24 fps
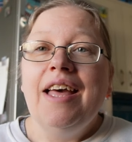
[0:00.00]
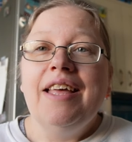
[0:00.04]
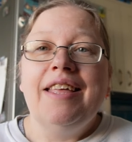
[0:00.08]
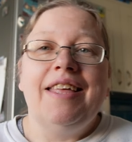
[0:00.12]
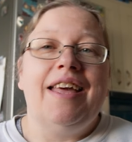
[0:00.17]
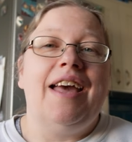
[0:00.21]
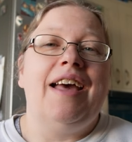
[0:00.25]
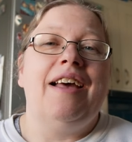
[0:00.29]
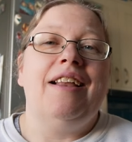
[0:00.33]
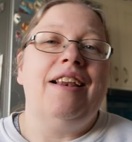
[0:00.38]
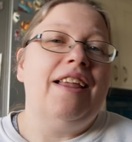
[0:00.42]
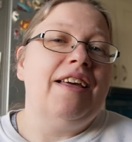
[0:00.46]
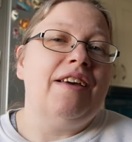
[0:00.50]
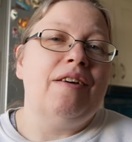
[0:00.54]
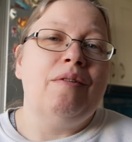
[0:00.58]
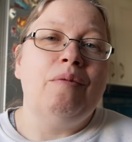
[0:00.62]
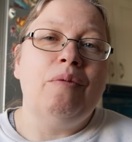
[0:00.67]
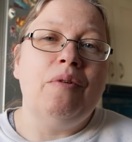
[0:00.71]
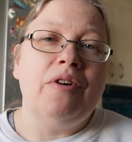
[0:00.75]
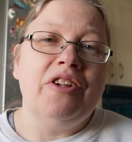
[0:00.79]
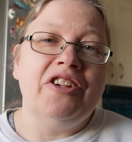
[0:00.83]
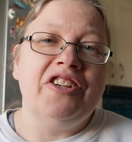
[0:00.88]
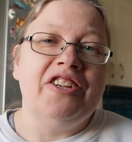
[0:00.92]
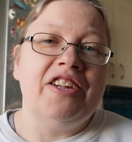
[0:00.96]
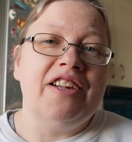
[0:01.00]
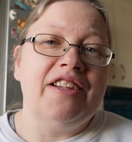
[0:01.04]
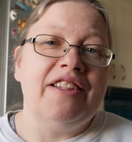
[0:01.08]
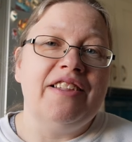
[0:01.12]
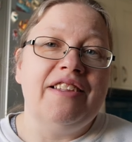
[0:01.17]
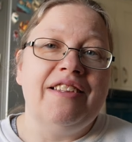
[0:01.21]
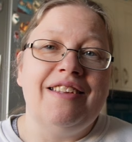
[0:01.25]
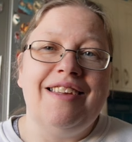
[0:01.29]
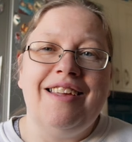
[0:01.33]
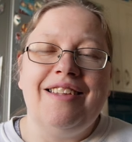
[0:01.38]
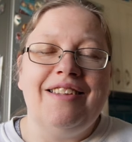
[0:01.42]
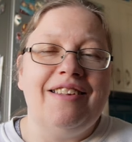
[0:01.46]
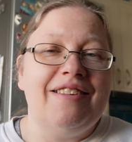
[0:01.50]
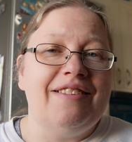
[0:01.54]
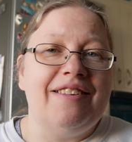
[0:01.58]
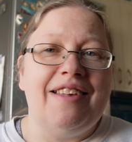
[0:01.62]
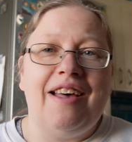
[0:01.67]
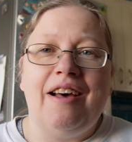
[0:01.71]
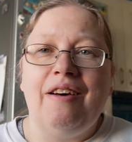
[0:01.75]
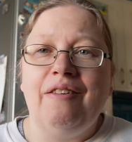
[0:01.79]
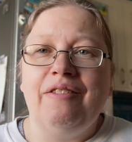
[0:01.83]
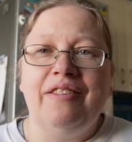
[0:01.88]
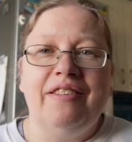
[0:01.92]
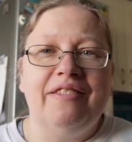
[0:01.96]
Yeah, like washing in this
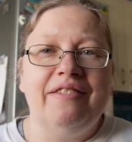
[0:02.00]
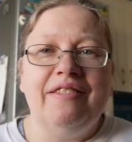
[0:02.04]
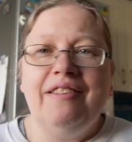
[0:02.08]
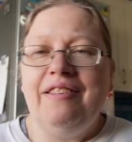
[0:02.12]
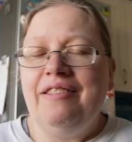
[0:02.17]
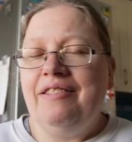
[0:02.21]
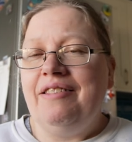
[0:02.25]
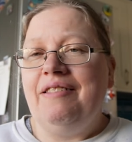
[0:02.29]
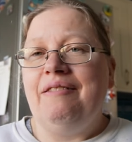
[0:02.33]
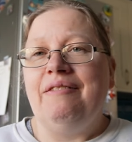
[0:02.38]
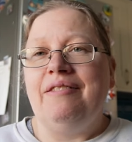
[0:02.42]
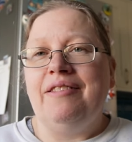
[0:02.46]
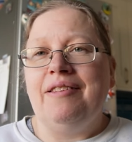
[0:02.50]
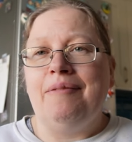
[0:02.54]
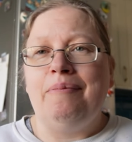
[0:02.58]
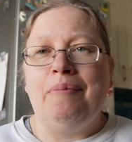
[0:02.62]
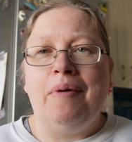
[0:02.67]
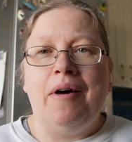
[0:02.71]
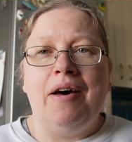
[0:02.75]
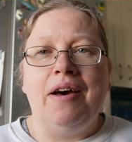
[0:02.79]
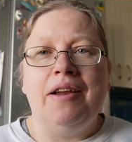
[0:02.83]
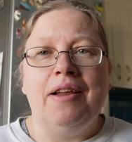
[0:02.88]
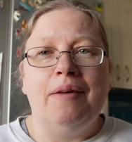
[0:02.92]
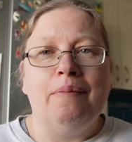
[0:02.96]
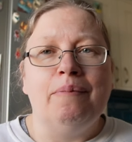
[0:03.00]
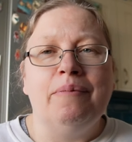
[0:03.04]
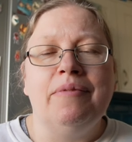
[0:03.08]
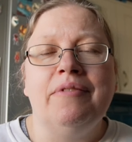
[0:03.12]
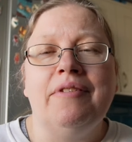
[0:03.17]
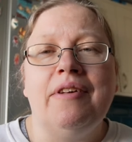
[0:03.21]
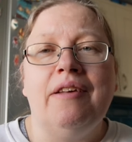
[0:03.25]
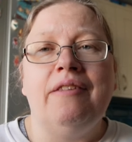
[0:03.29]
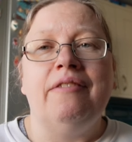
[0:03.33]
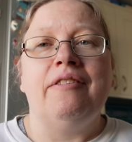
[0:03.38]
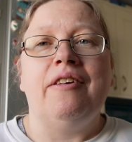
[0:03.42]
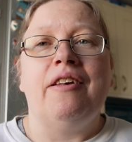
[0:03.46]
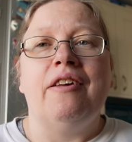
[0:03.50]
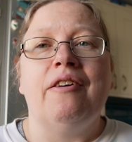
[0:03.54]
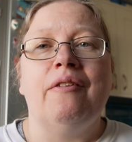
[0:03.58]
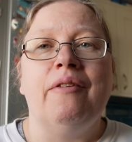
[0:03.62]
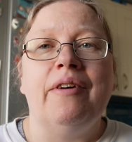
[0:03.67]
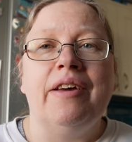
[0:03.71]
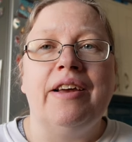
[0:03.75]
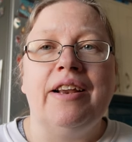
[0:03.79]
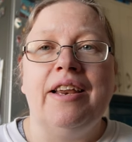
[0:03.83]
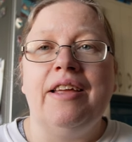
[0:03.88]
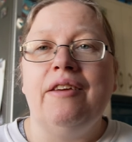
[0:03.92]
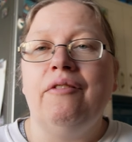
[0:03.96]
house, it just seems to pile up so so
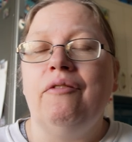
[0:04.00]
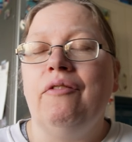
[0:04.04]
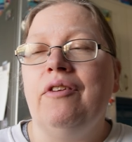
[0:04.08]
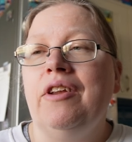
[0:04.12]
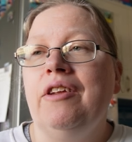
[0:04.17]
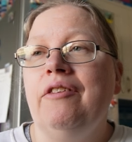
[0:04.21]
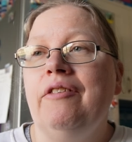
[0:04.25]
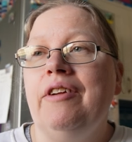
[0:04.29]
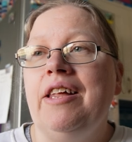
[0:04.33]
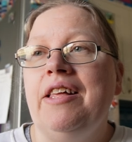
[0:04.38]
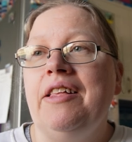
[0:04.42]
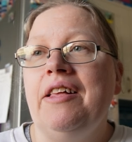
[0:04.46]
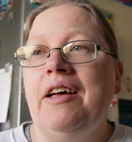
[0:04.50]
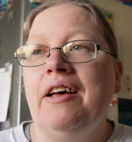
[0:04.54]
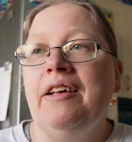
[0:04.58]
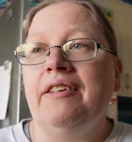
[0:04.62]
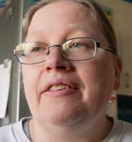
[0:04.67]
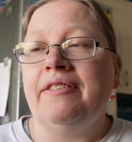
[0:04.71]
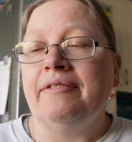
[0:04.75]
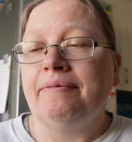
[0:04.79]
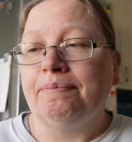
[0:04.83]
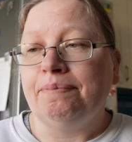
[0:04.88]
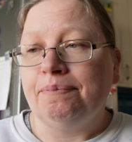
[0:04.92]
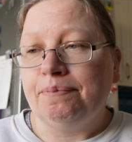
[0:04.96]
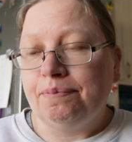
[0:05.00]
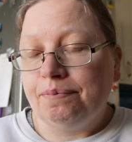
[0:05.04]
quickly. Really, really does.